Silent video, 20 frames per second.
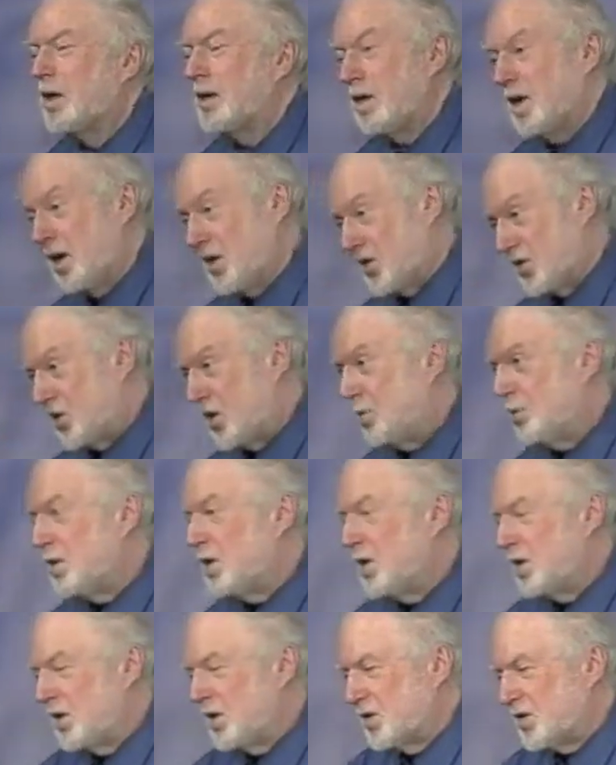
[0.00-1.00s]
Now, some
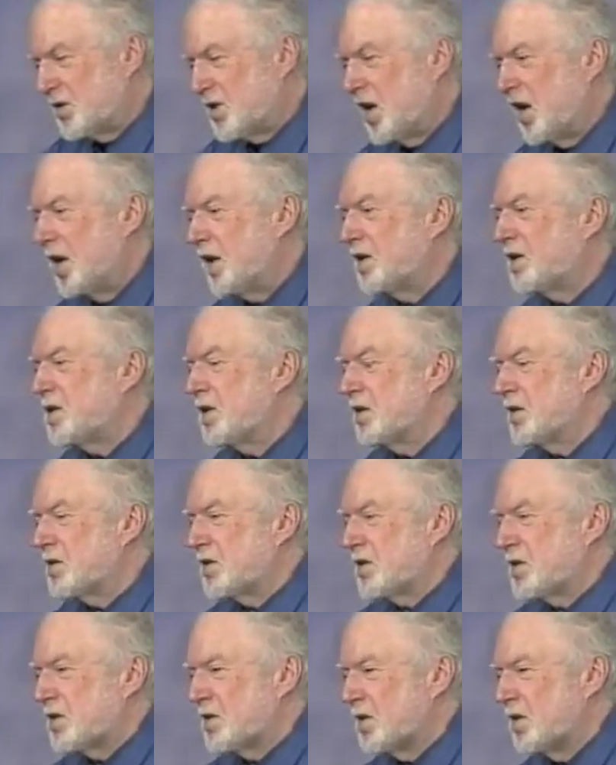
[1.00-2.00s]
of the
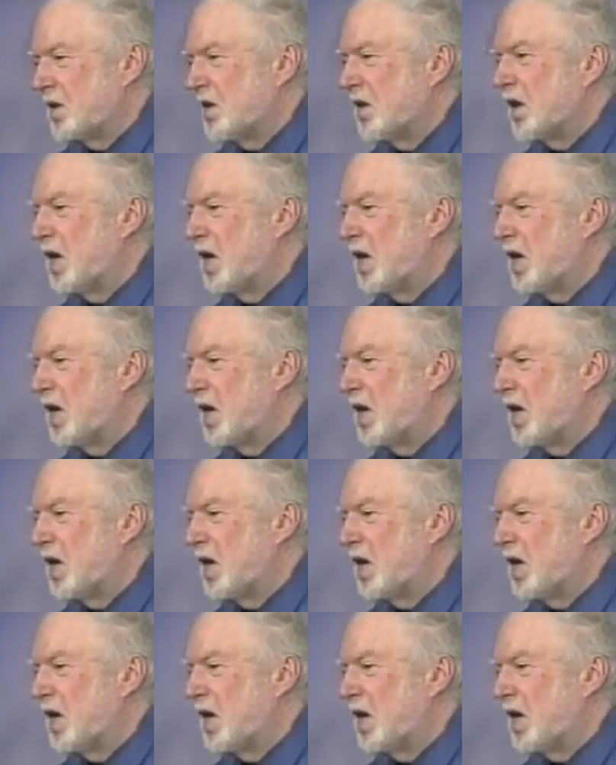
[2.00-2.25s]
scientists